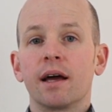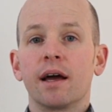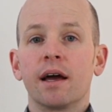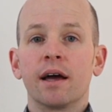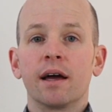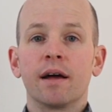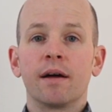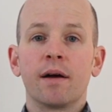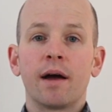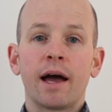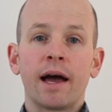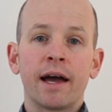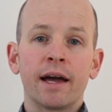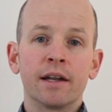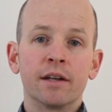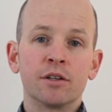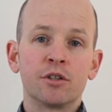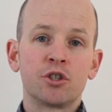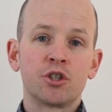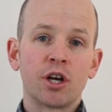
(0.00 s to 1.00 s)
uh,
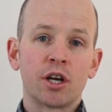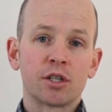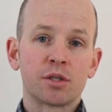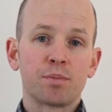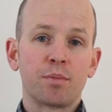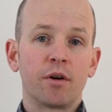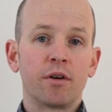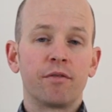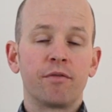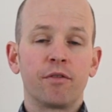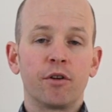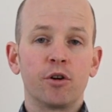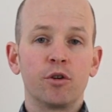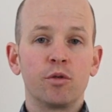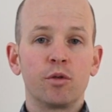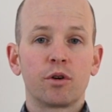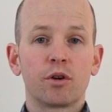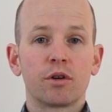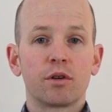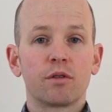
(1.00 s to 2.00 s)
and just by
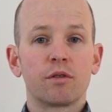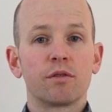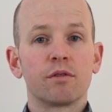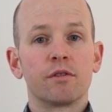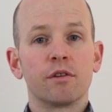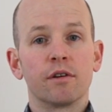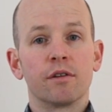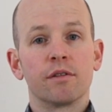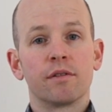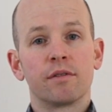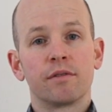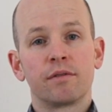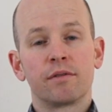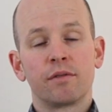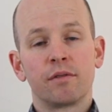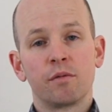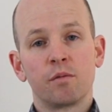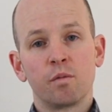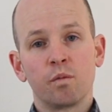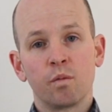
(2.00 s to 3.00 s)
fluke, that
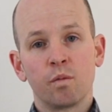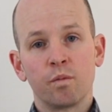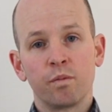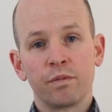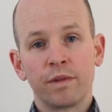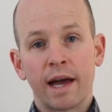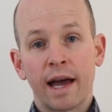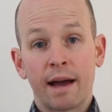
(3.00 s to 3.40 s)
they